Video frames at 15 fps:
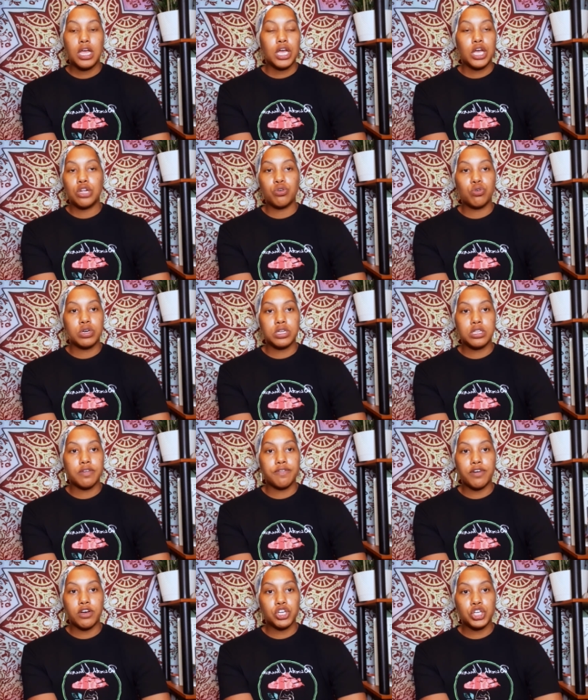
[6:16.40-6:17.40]
in order to
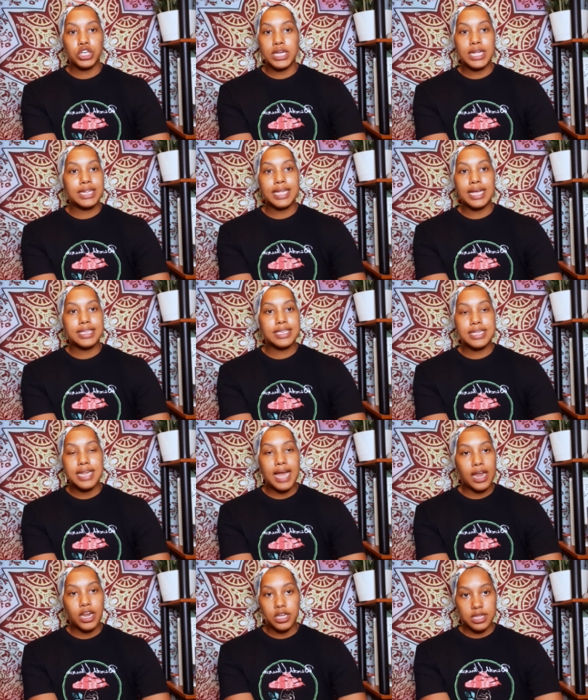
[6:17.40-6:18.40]
function. And that's
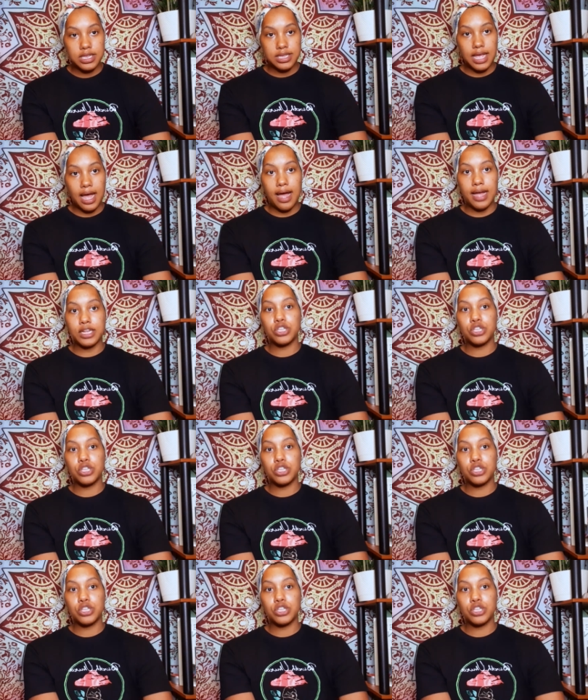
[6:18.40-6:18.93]
not a good sign.